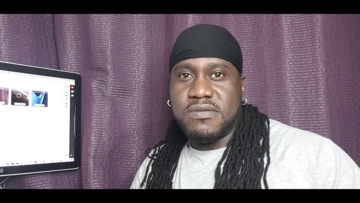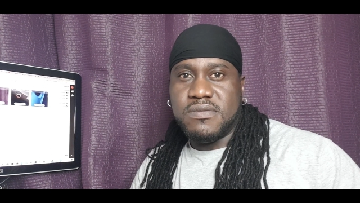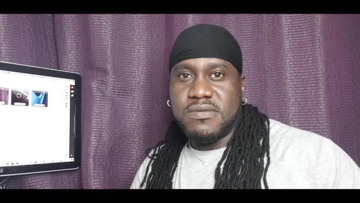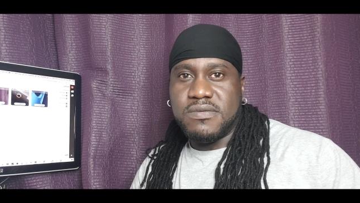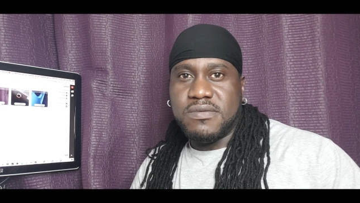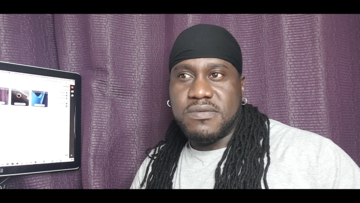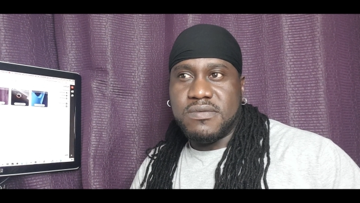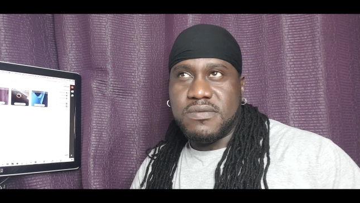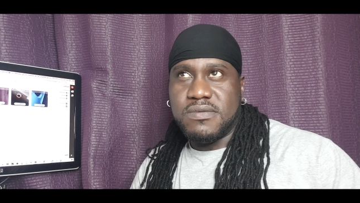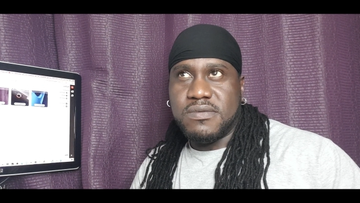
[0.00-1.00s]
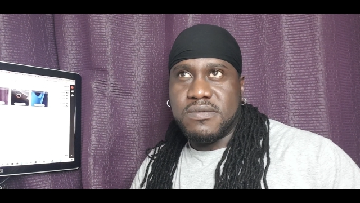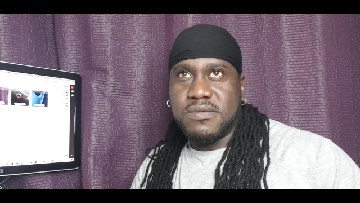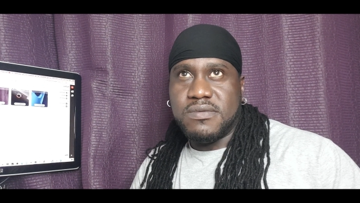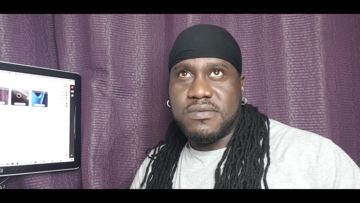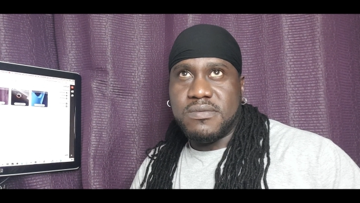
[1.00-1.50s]

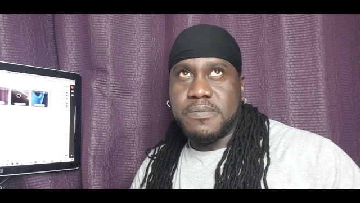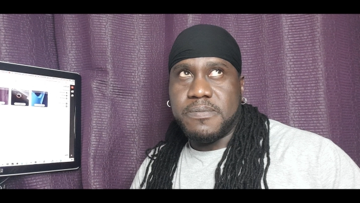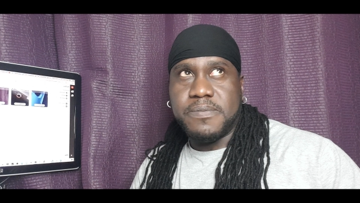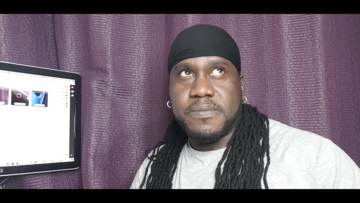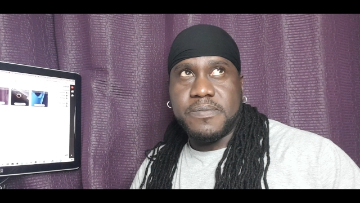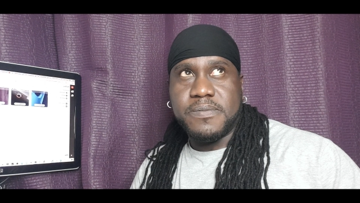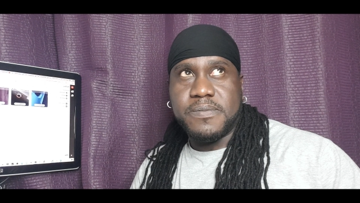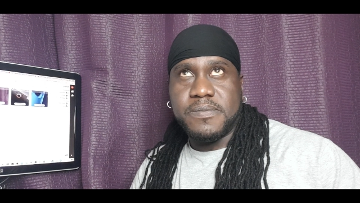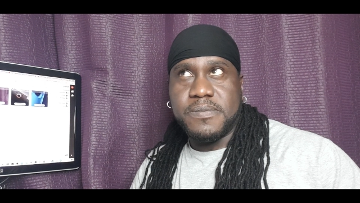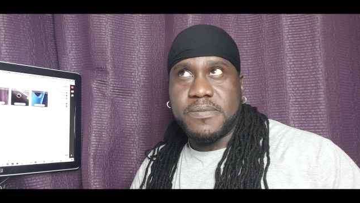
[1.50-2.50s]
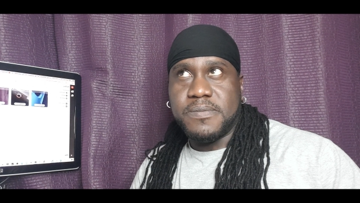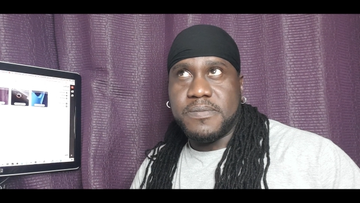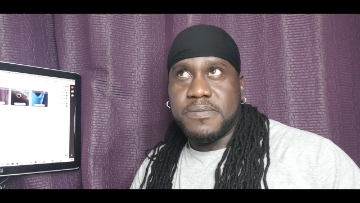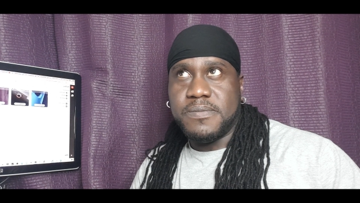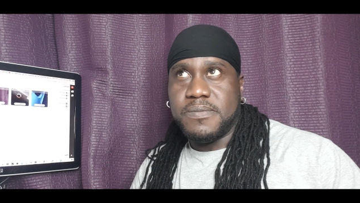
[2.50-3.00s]

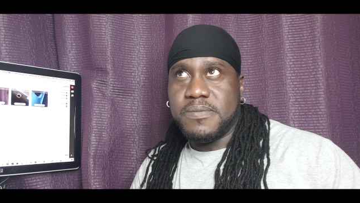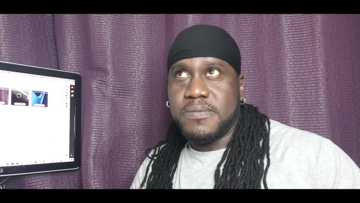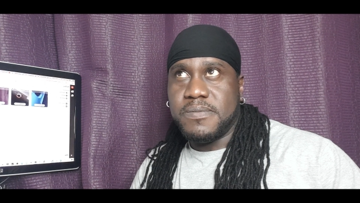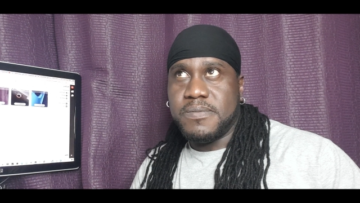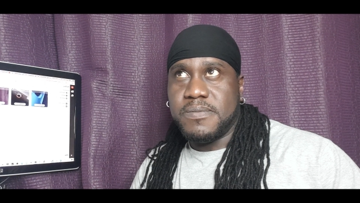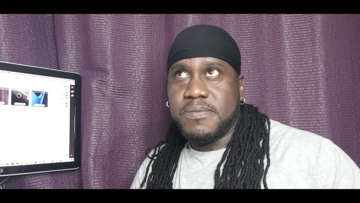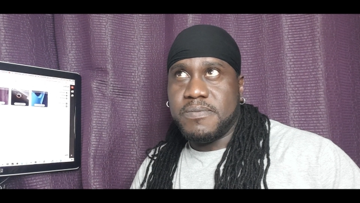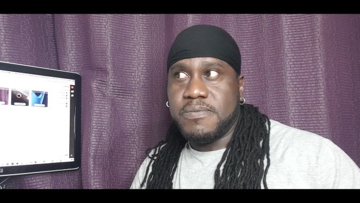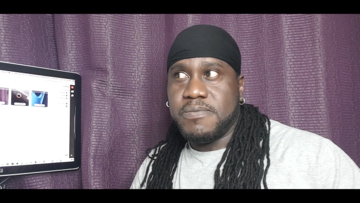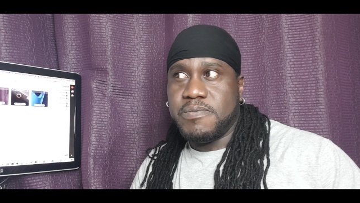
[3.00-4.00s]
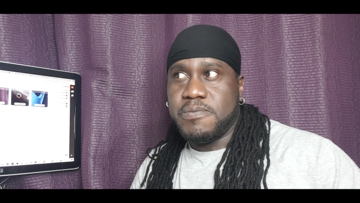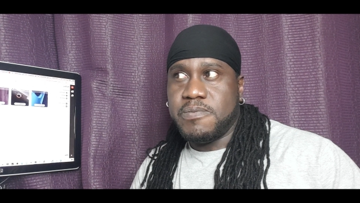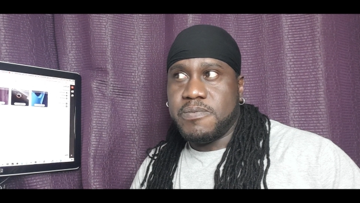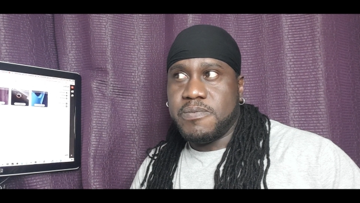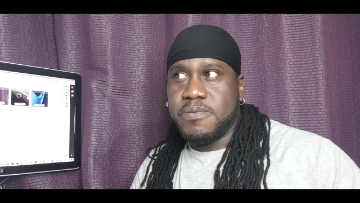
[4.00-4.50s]

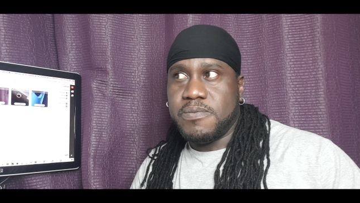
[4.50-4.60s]
Nobody speaks.